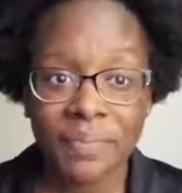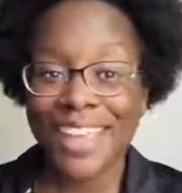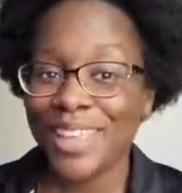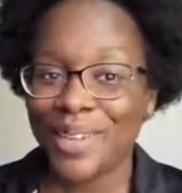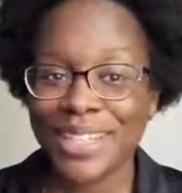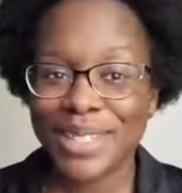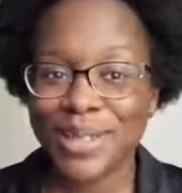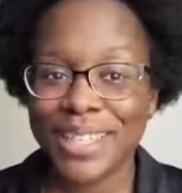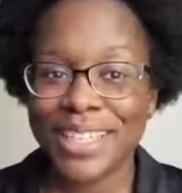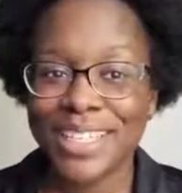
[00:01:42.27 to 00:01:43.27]
You can do
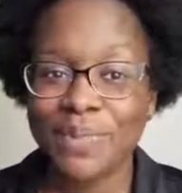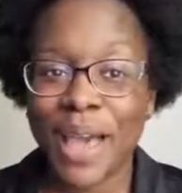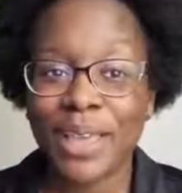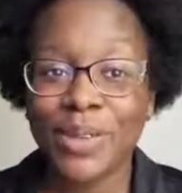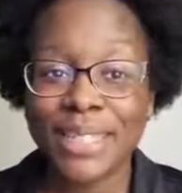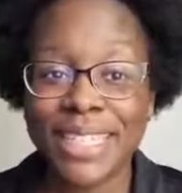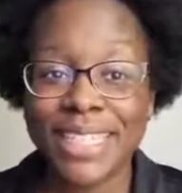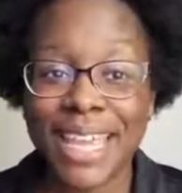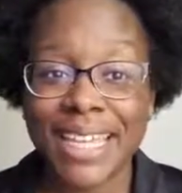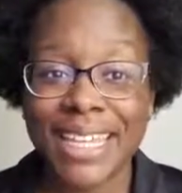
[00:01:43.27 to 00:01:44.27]
this by using
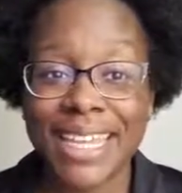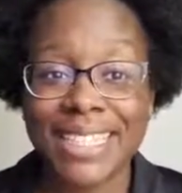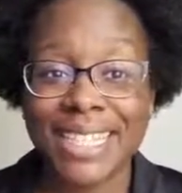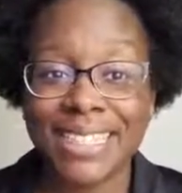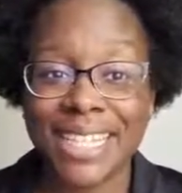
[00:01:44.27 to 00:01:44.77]
techniques such